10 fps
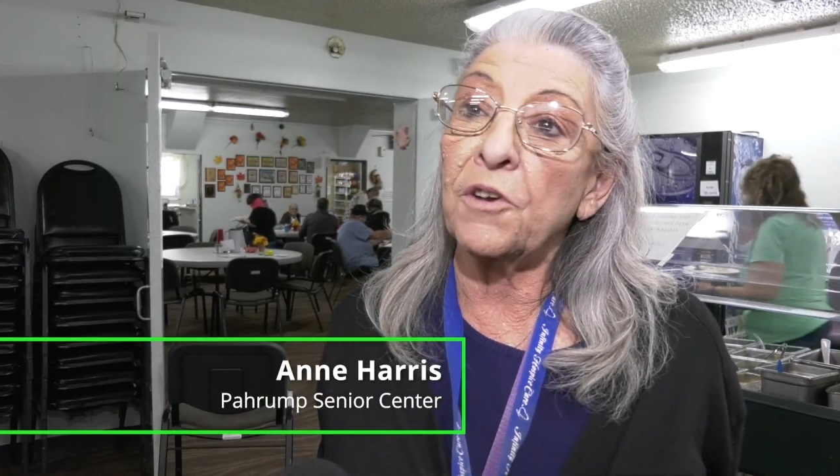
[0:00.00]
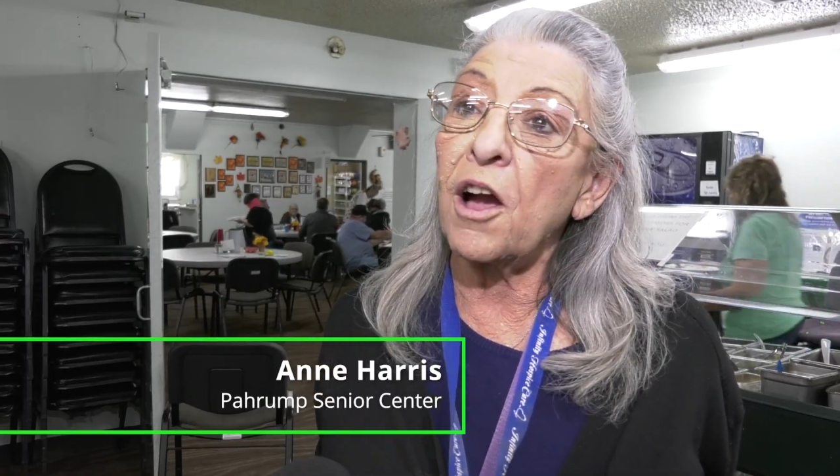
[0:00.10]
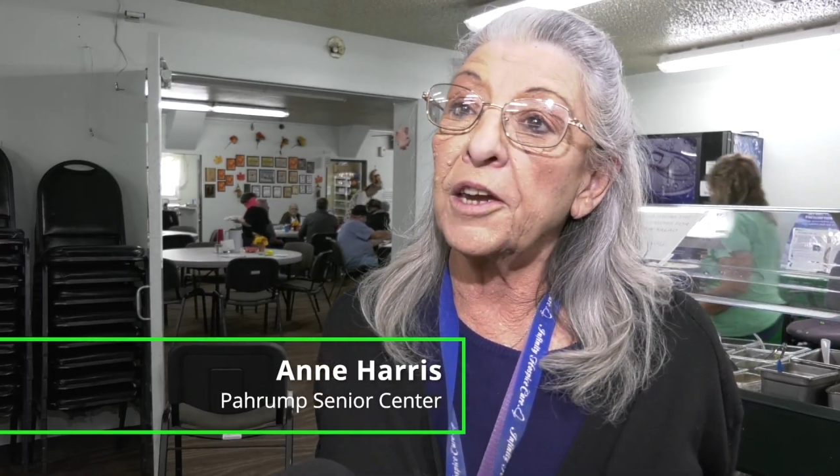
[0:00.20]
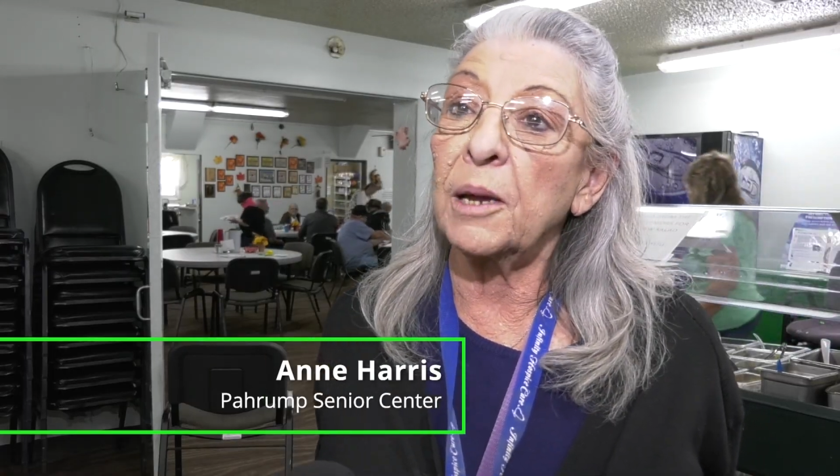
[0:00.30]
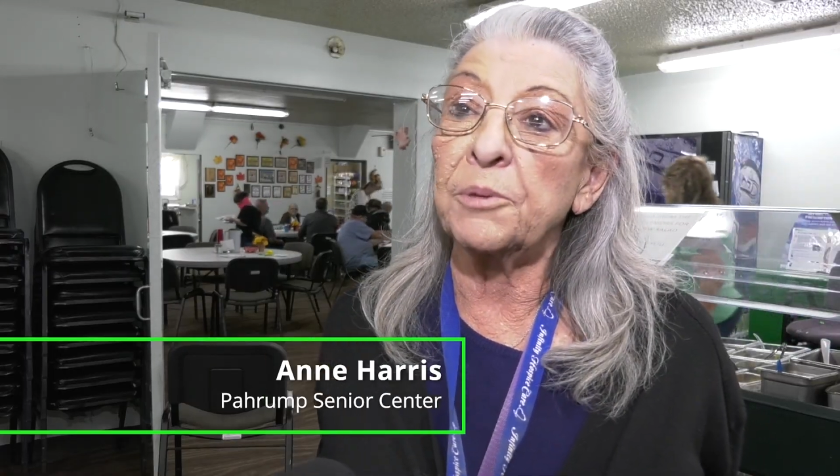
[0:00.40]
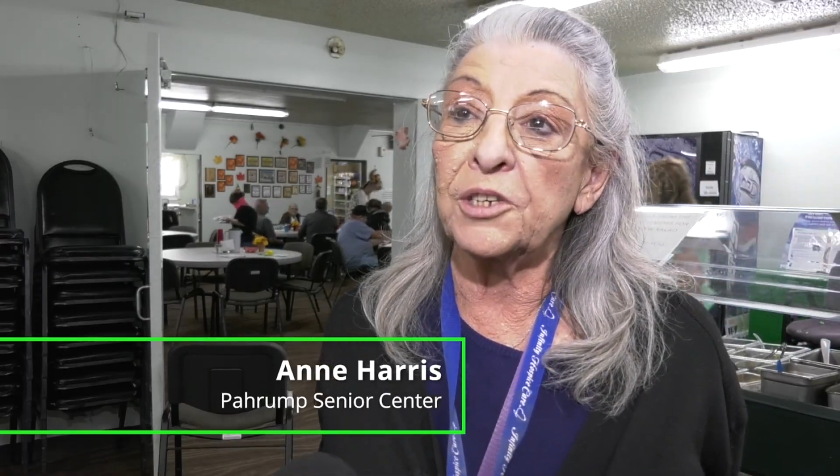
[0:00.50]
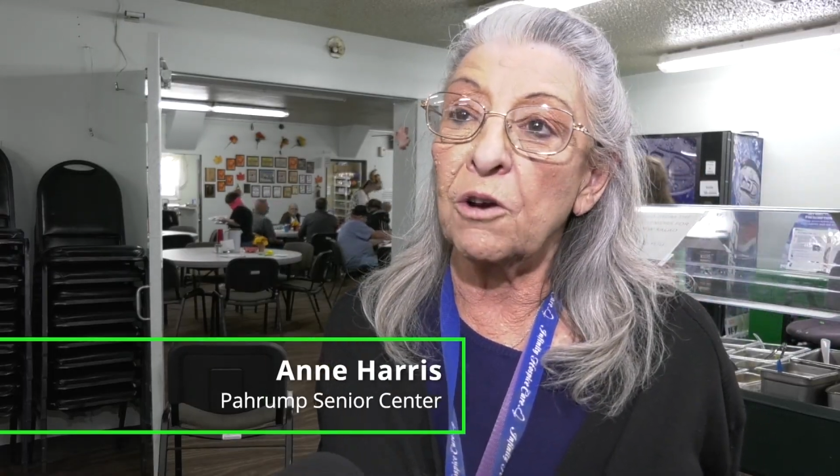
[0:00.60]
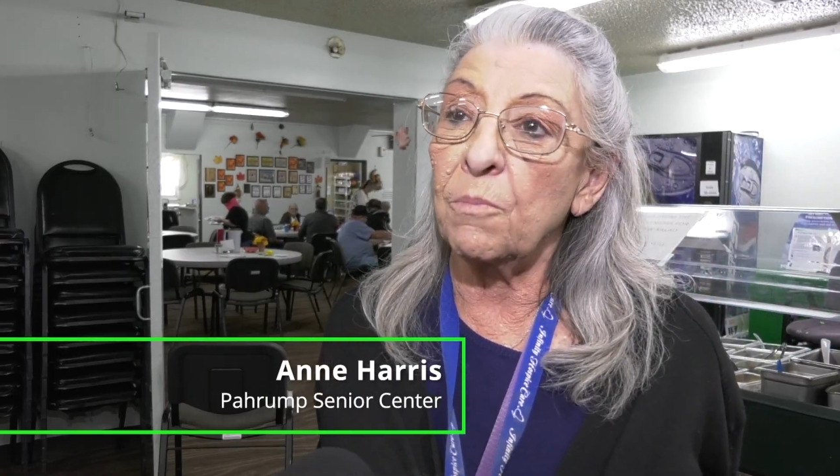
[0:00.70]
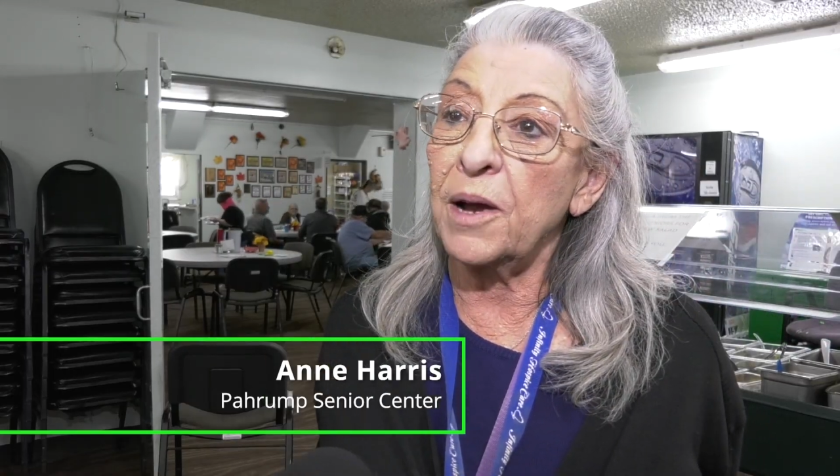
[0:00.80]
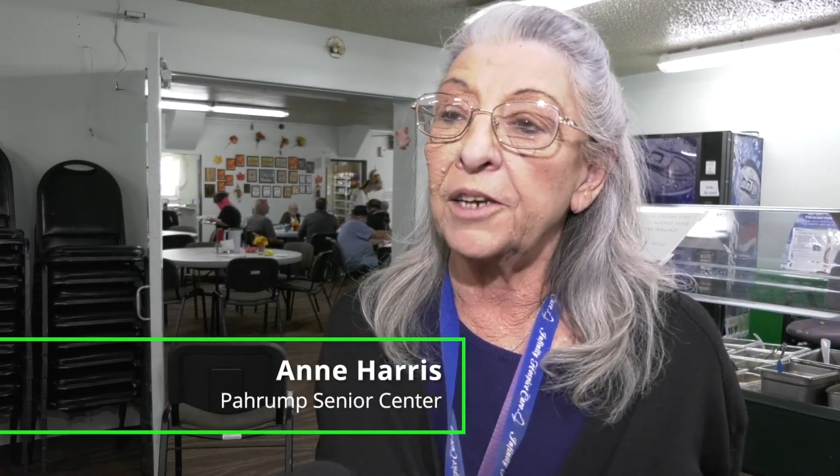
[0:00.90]
gone up
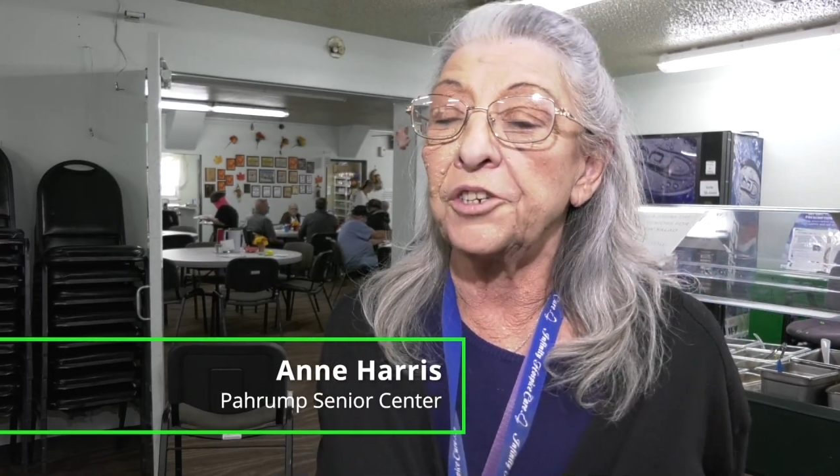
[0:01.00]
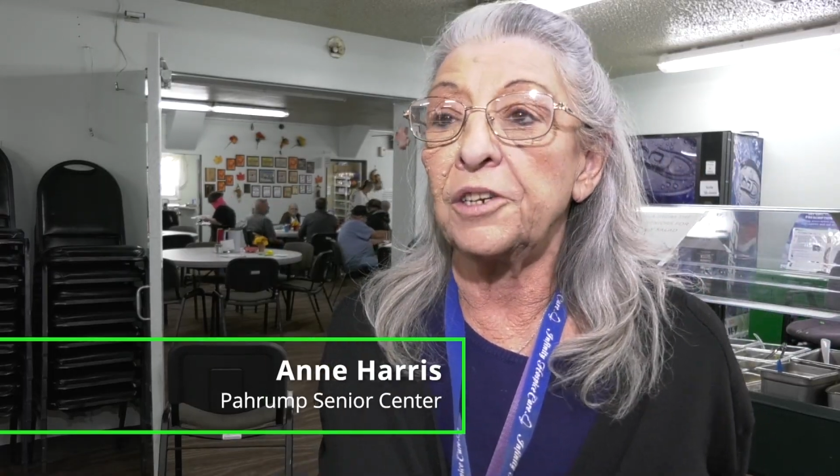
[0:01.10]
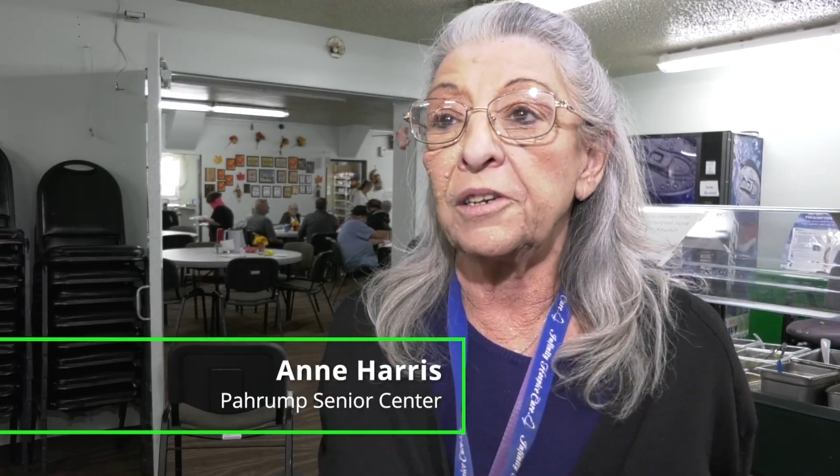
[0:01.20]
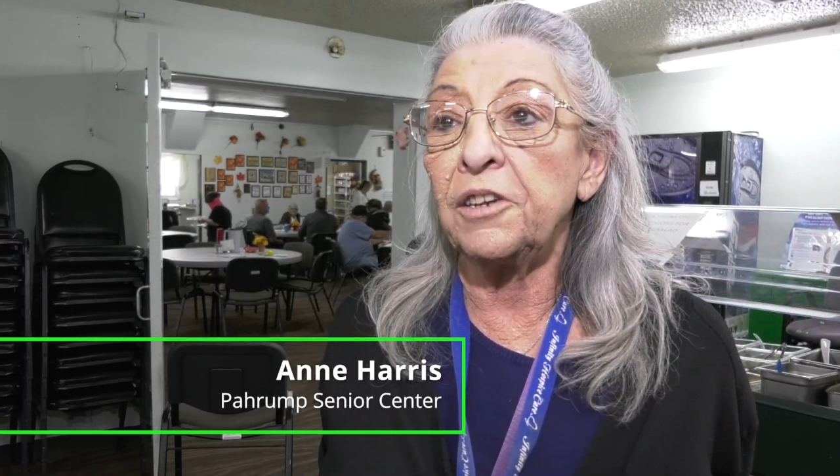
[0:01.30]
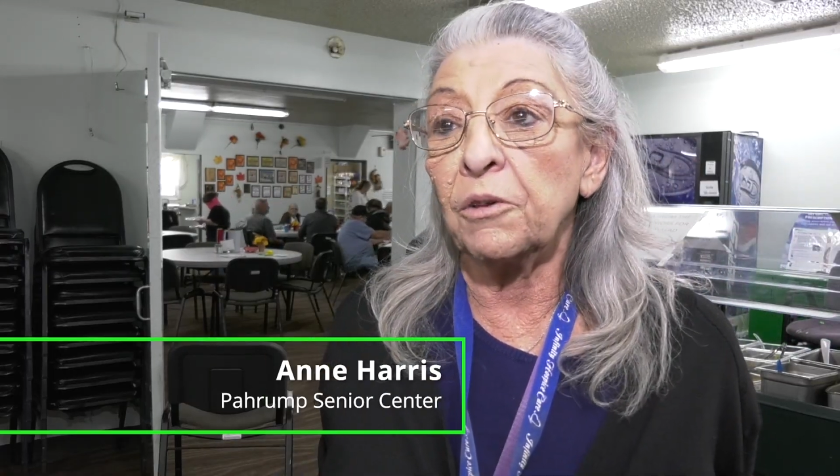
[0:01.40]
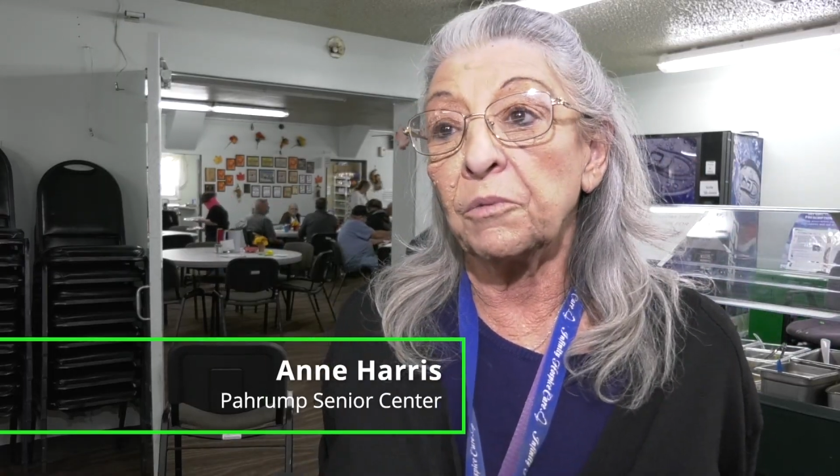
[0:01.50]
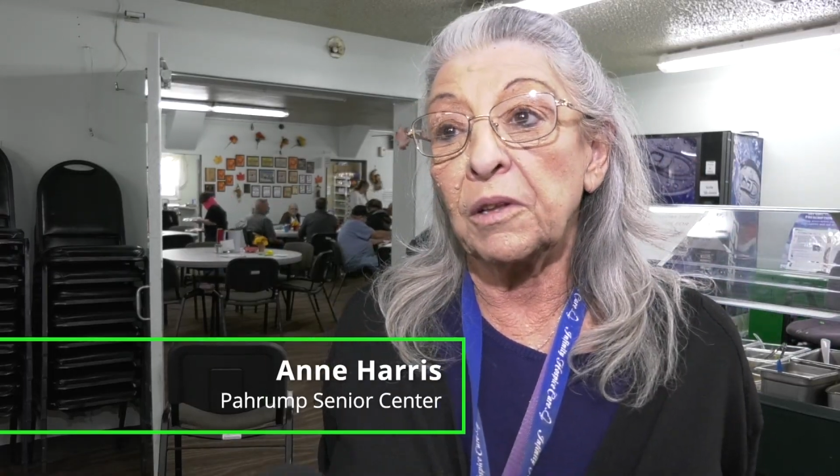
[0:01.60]
so much, and you know,